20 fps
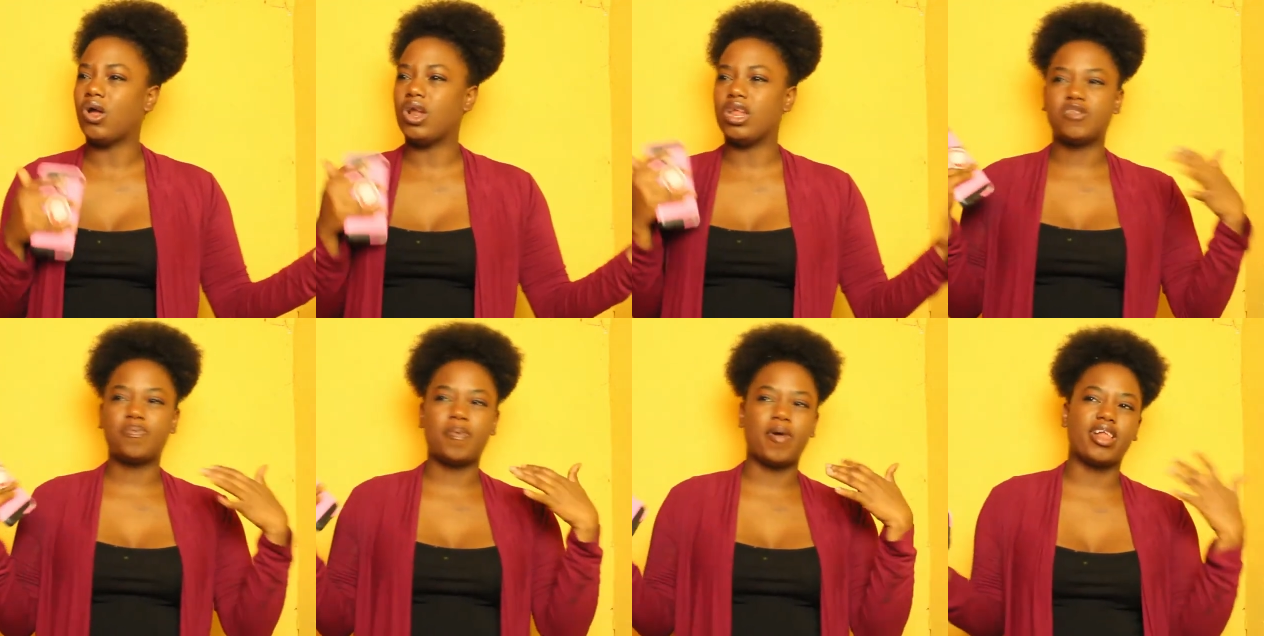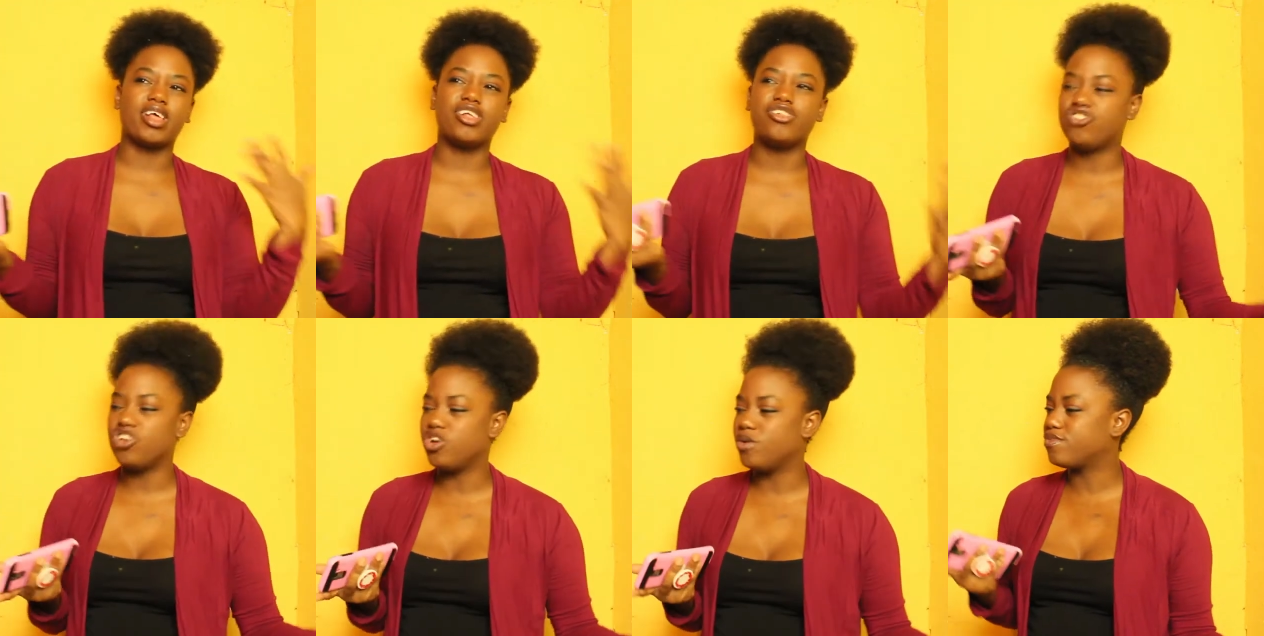they're
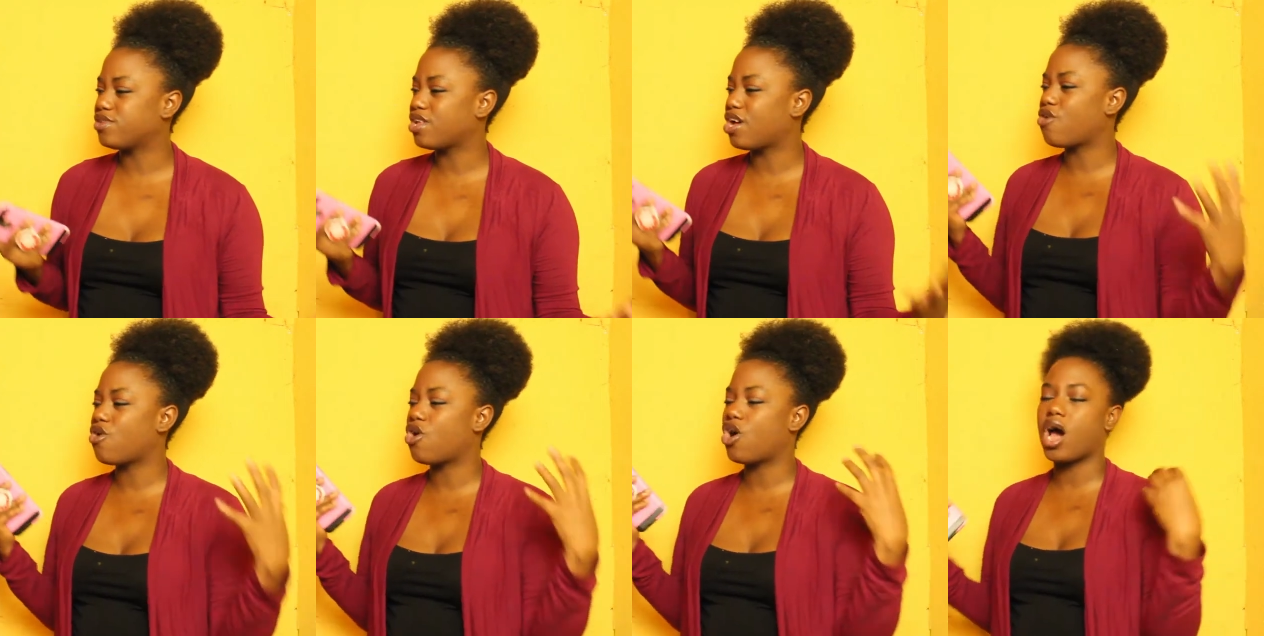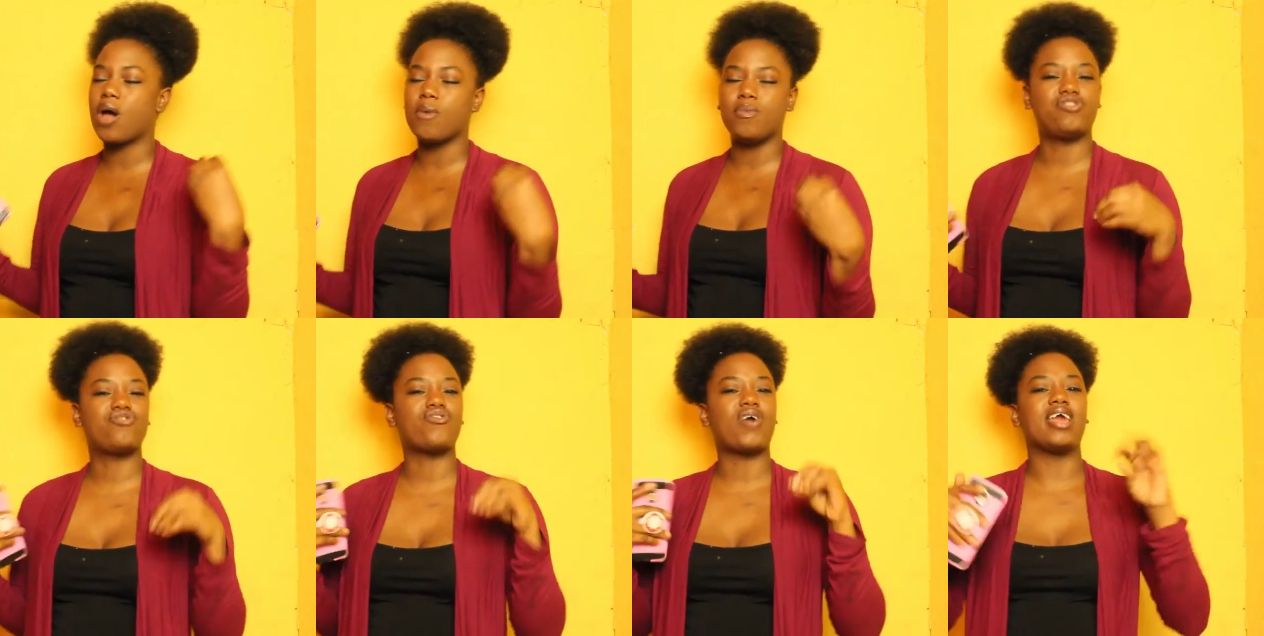spreading germs around, and
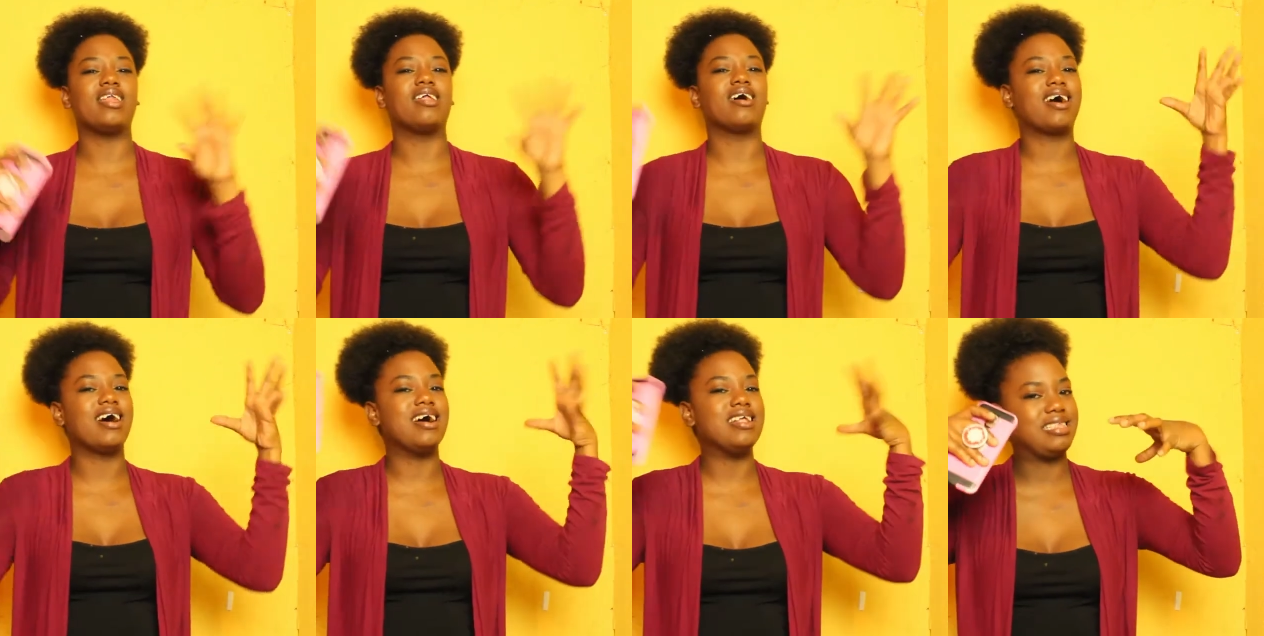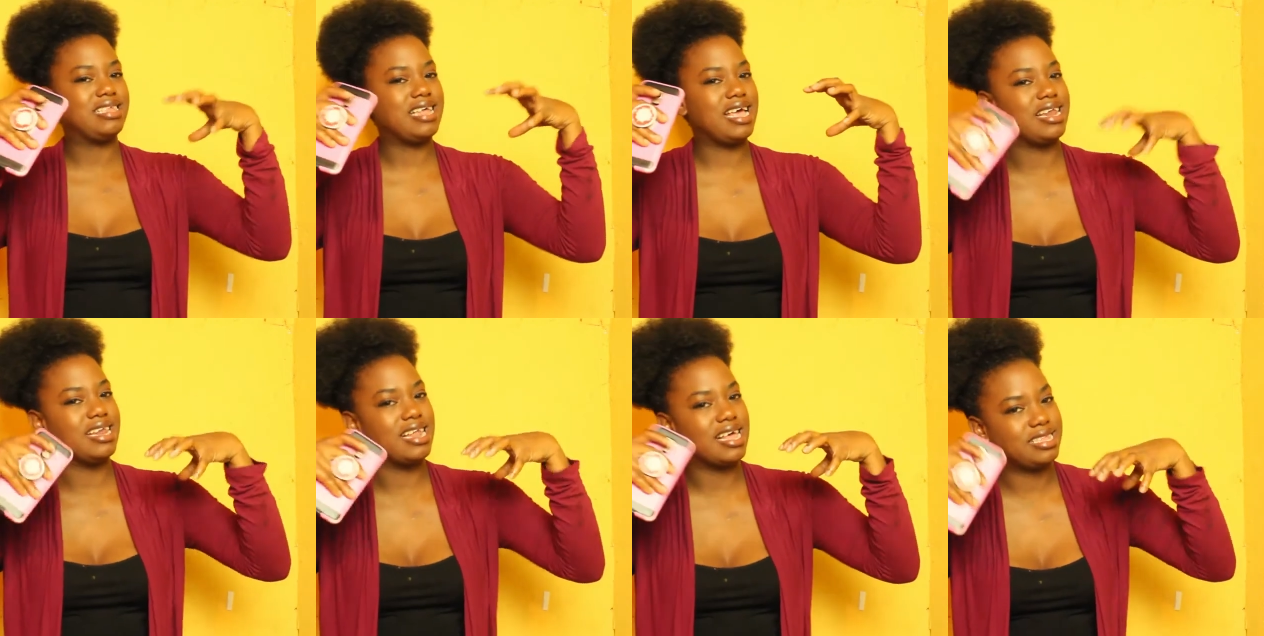we're trying to
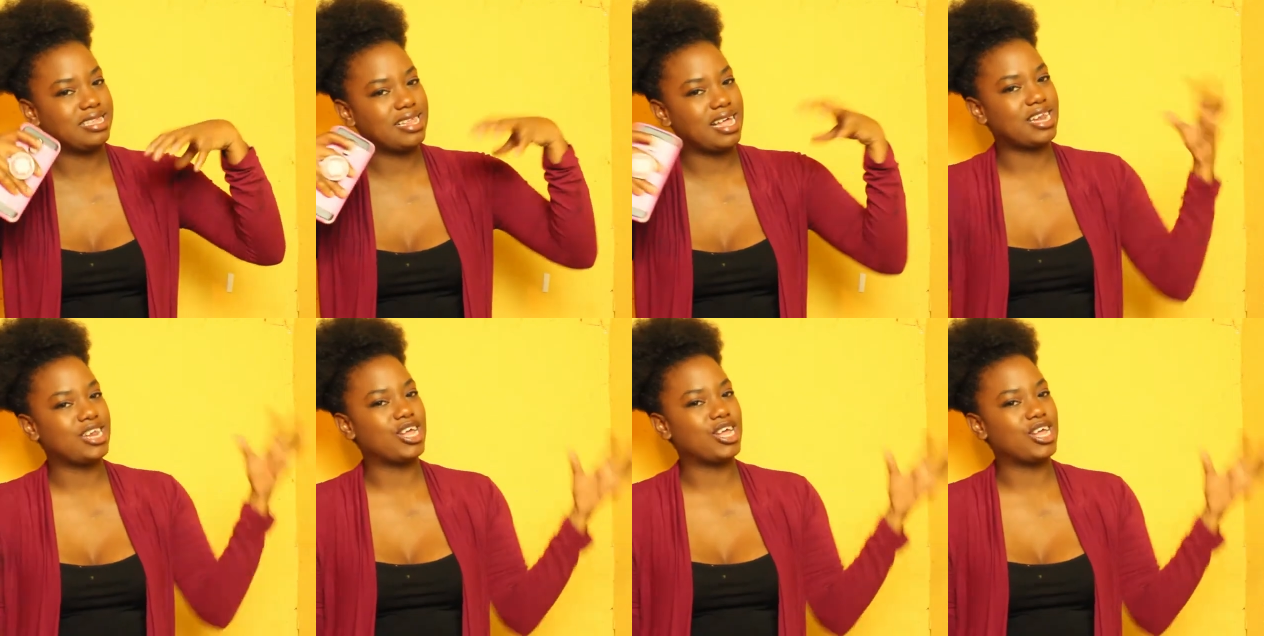contain this thing,